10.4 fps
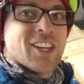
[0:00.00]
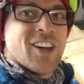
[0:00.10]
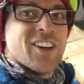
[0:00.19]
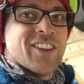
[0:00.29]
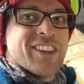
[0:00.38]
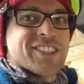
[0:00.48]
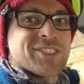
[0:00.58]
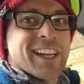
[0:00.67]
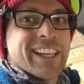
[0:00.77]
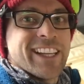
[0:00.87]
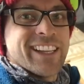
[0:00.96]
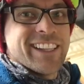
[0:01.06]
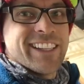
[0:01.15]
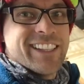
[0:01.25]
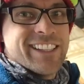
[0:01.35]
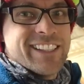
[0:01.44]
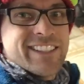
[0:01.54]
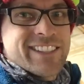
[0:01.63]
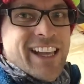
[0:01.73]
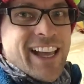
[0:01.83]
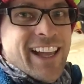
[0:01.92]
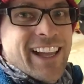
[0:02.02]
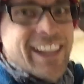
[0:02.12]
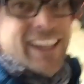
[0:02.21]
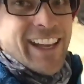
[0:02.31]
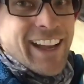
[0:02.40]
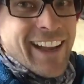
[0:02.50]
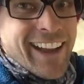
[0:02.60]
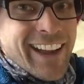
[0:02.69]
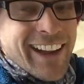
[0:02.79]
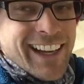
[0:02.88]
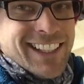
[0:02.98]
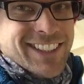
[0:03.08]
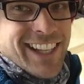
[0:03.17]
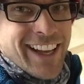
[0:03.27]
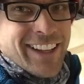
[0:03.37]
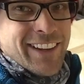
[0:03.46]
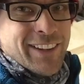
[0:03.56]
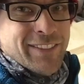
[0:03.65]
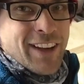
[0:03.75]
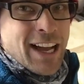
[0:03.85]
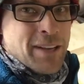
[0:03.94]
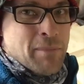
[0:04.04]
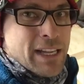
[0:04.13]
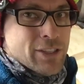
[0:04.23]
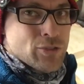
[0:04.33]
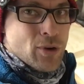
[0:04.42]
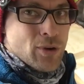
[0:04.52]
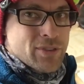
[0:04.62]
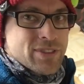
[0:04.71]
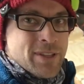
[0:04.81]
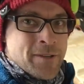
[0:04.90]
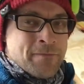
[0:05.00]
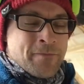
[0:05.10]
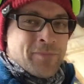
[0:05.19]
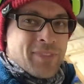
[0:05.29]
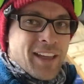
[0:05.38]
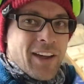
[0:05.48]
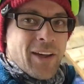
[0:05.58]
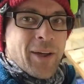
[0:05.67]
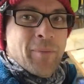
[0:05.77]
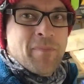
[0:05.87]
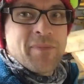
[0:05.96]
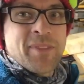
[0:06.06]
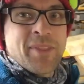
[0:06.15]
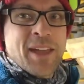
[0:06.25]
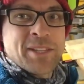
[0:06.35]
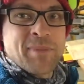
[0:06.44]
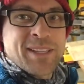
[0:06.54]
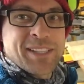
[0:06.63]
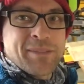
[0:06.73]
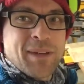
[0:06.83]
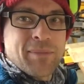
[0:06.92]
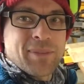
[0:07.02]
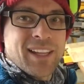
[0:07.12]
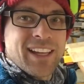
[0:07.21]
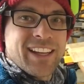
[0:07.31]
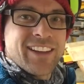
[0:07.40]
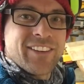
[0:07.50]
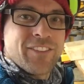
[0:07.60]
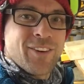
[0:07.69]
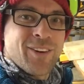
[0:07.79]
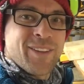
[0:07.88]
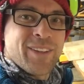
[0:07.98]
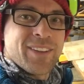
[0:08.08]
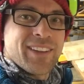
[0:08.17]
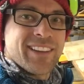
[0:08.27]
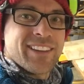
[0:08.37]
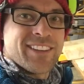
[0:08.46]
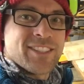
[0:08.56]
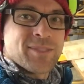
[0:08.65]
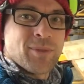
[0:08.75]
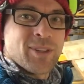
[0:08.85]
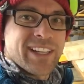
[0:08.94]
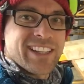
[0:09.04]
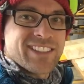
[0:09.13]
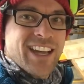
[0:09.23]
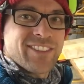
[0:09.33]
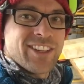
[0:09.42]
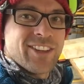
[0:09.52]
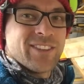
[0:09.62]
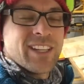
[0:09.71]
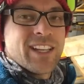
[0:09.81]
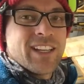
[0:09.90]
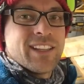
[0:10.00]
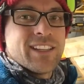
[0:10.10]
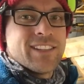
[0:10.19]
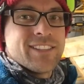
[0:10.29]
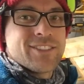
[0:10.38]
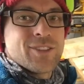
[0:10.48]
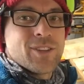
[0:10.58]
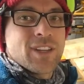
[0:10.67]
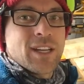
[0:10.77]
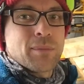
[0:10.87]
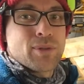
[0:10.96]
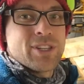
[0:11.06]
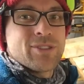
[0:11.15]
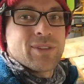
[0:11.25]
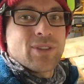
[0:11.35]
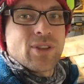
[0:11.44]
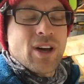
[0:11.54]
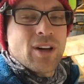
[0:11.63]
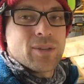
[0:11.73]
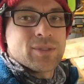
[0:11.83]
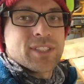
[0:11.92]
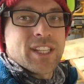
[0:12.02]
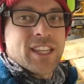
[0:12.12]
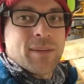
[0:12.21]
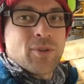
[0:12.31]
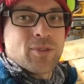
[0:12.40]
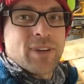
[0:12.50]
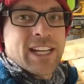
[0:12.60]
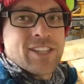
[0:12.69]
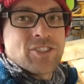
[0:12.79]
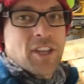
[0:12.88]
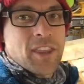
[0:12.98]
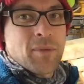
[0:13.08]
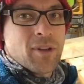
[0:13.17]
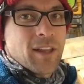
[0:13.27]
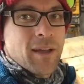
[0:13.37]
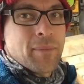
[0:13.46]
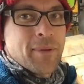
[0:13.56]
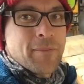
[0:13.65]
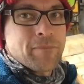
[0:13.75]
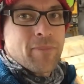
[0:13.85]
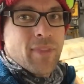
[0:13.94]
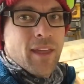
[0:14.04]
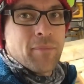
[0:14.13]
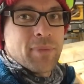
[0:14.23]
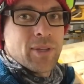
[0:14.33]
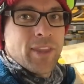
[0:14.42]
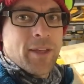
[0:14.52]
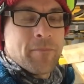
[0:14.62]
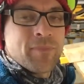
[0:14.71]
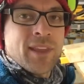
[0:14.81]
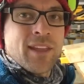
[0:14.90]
So this right here is a, uh, a stack of unmade drawers. Um, that's basically my plan for this morning and this afternoon is to kind of pre-drill all the holes, get them all ready, check them all up and build them.